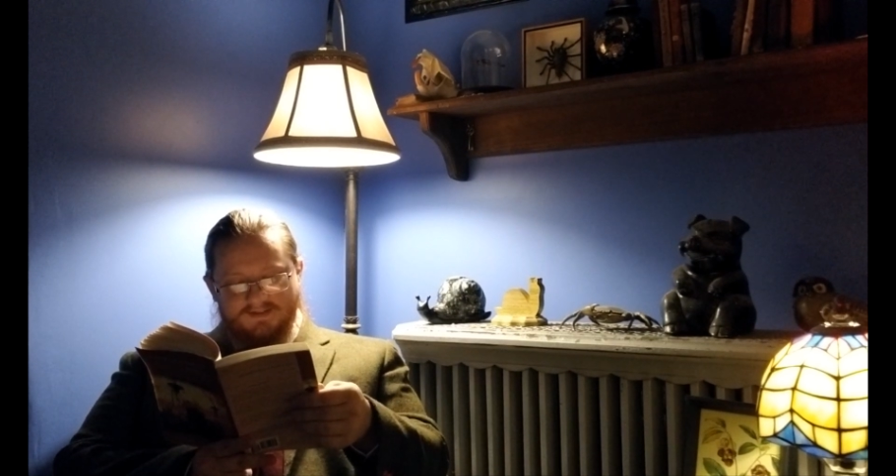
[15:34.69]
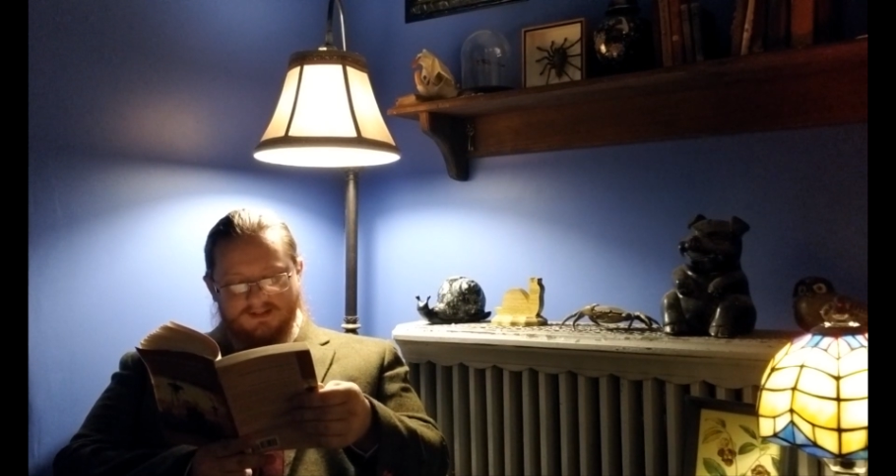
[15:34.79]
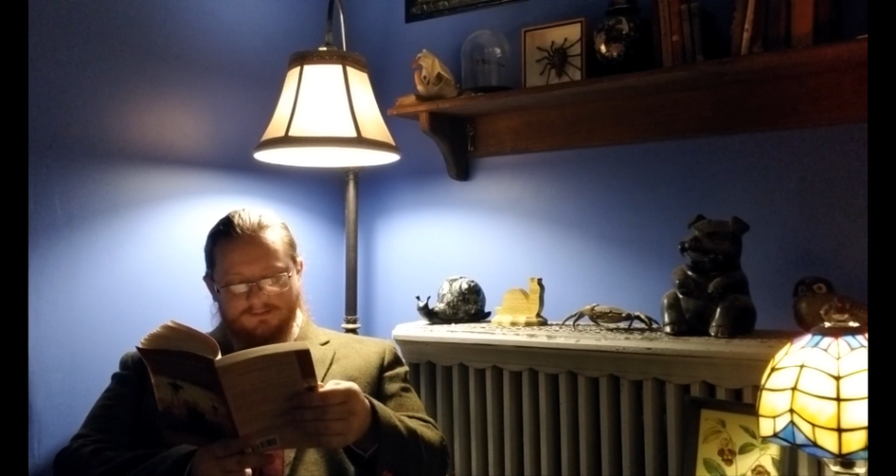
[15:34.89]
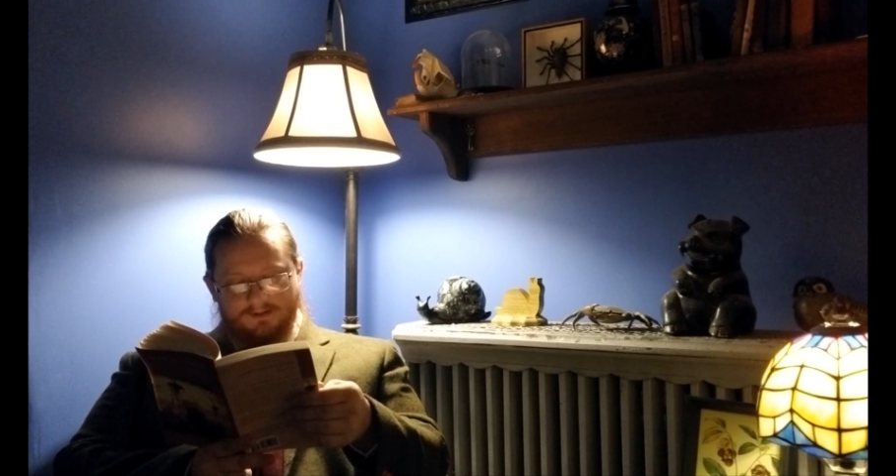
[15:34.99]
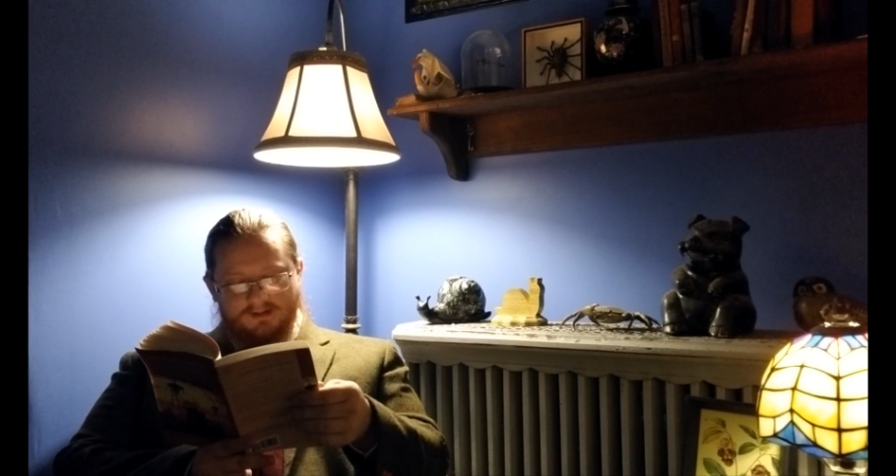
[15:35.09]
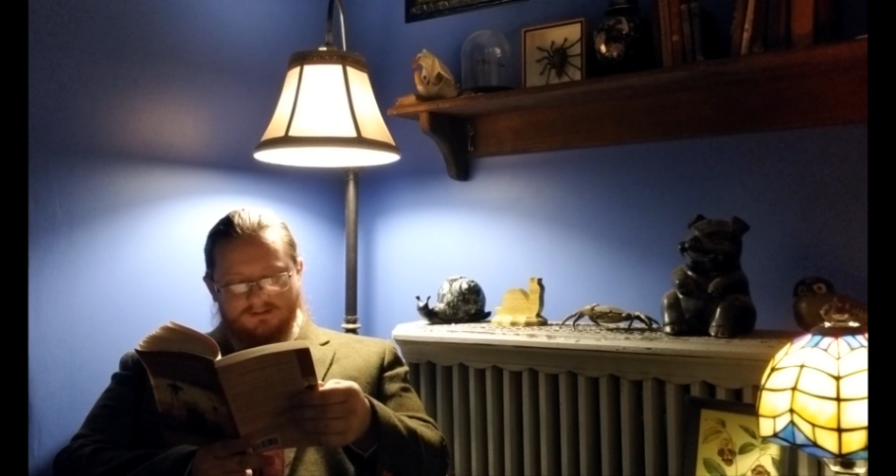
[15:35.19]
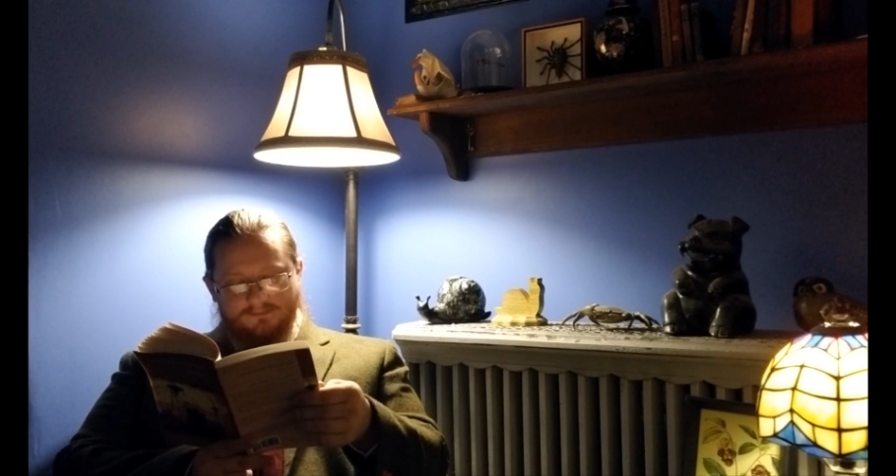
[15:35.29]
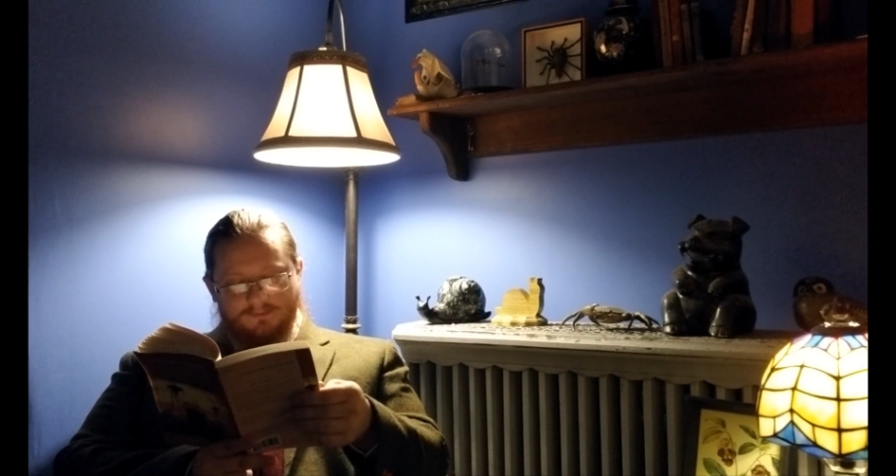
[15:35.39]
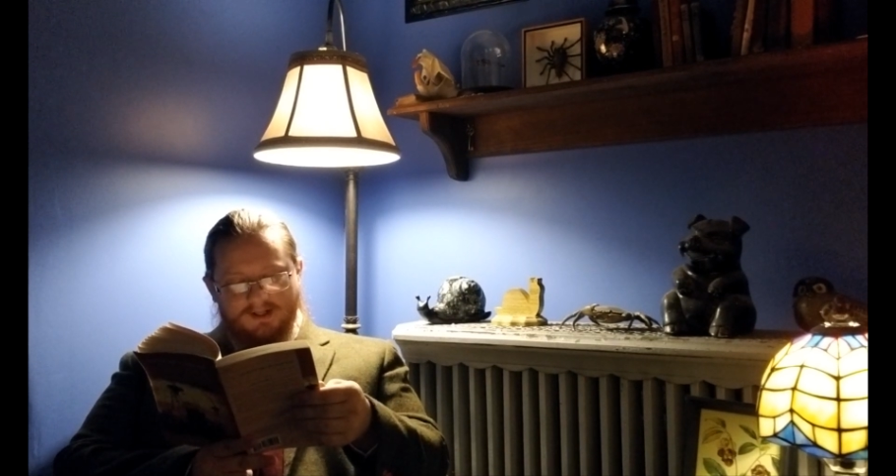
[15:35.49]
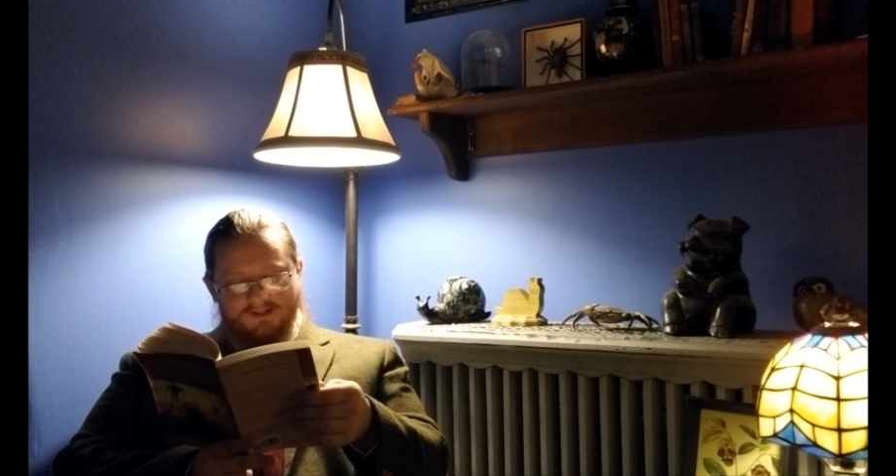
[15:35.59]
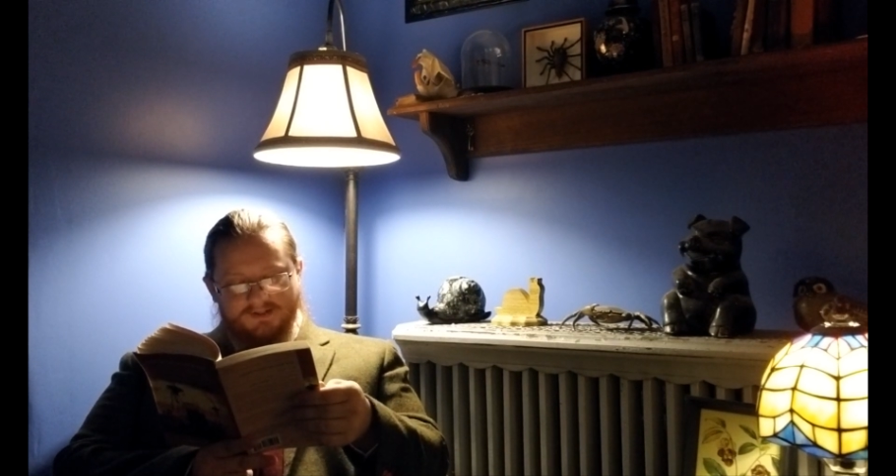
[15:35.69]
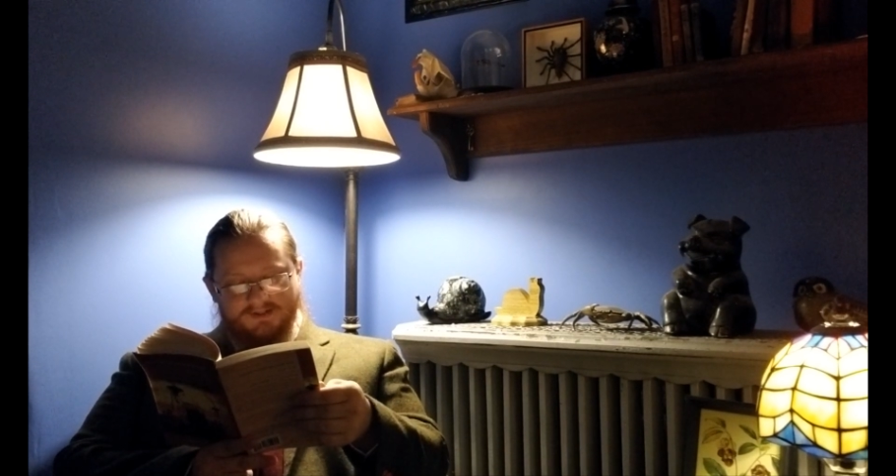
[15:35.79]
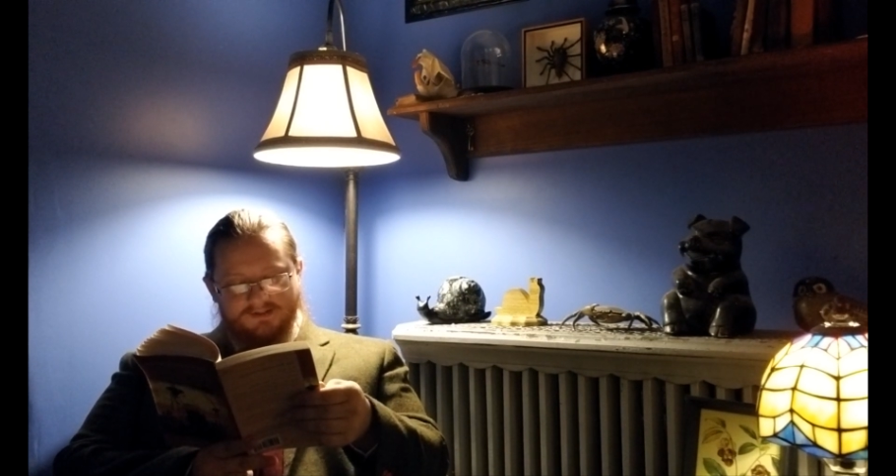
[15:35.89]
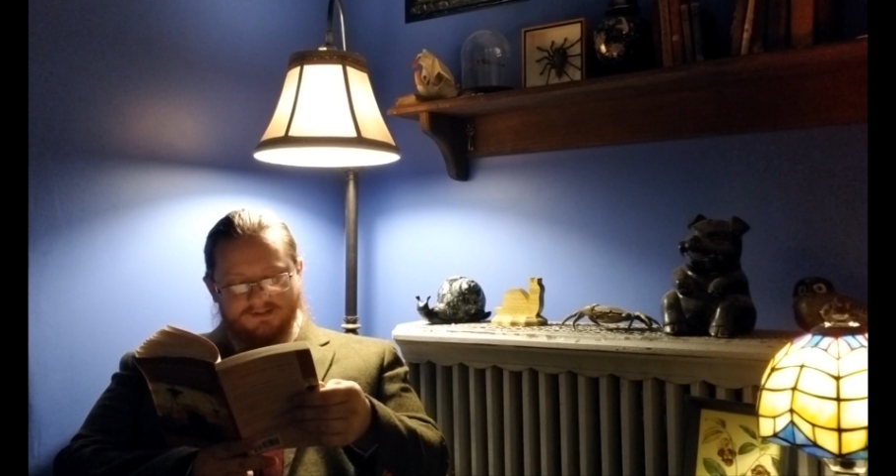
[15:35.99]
I watched.